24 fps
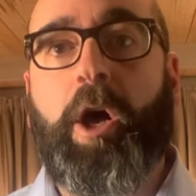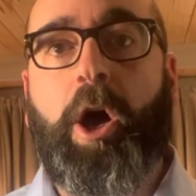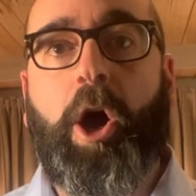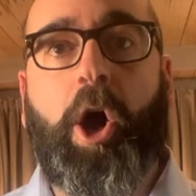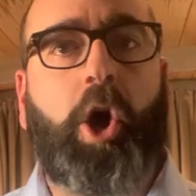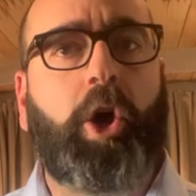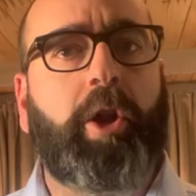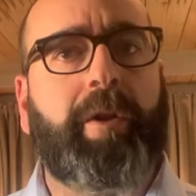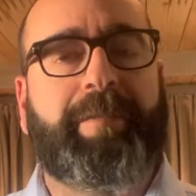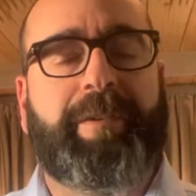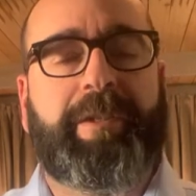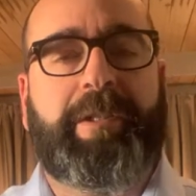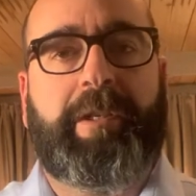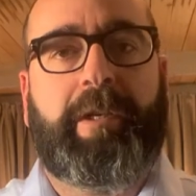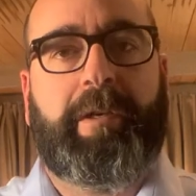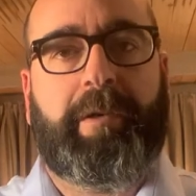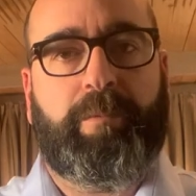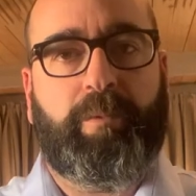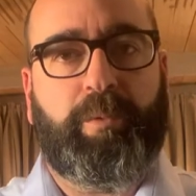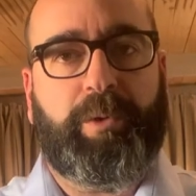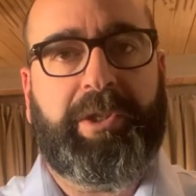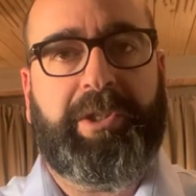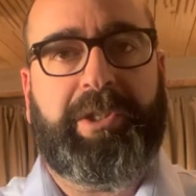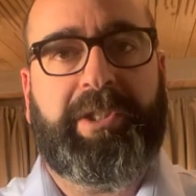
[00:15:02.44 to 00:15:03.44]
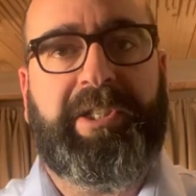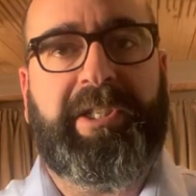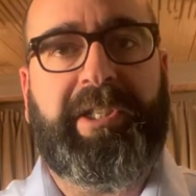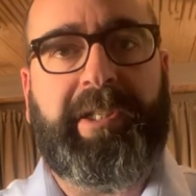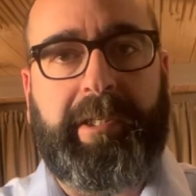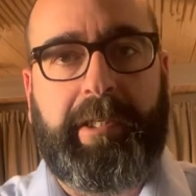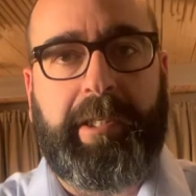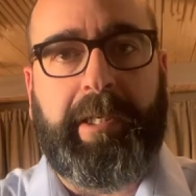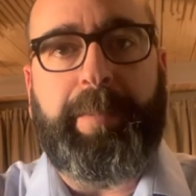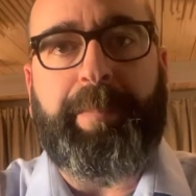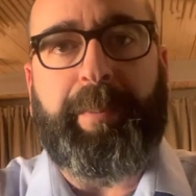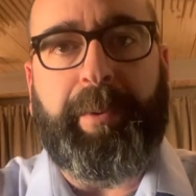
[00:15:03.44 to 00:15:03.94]
all of a sudden was
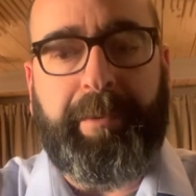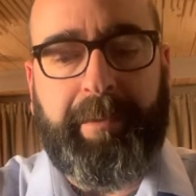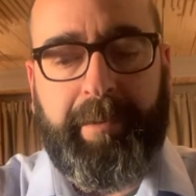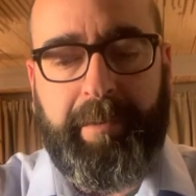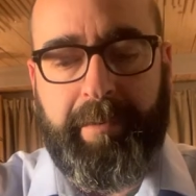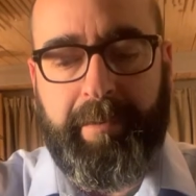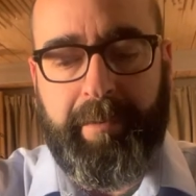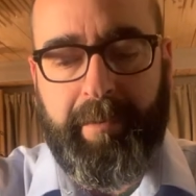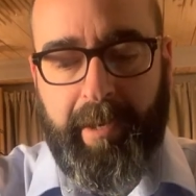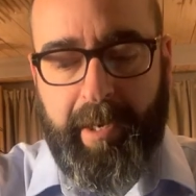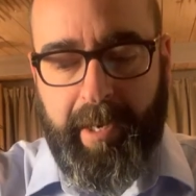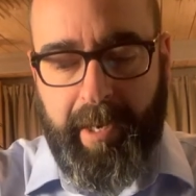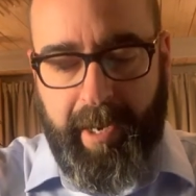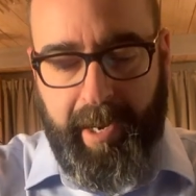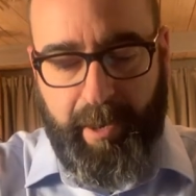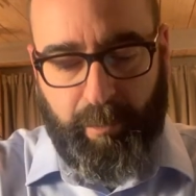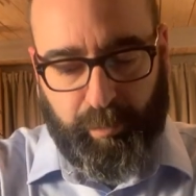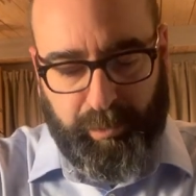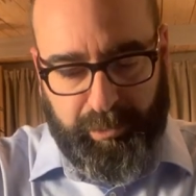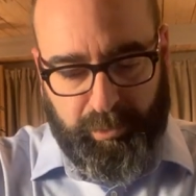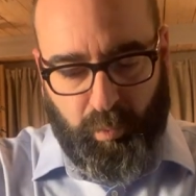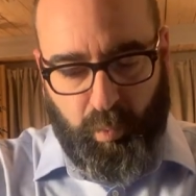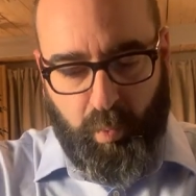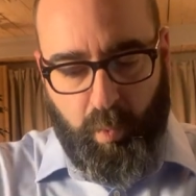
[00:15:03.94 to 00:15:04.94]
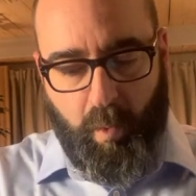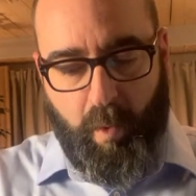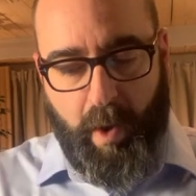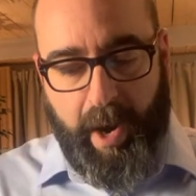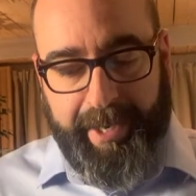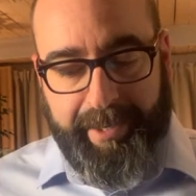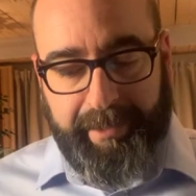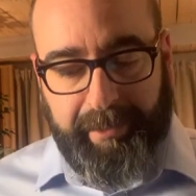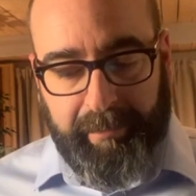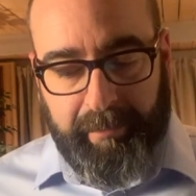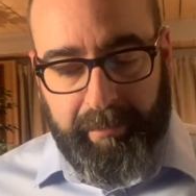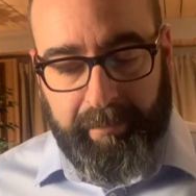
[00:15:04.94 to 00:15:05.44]
deeper, it was
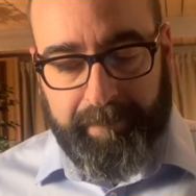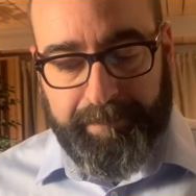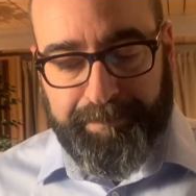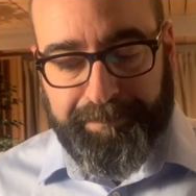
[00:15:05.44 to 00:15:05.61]
wider,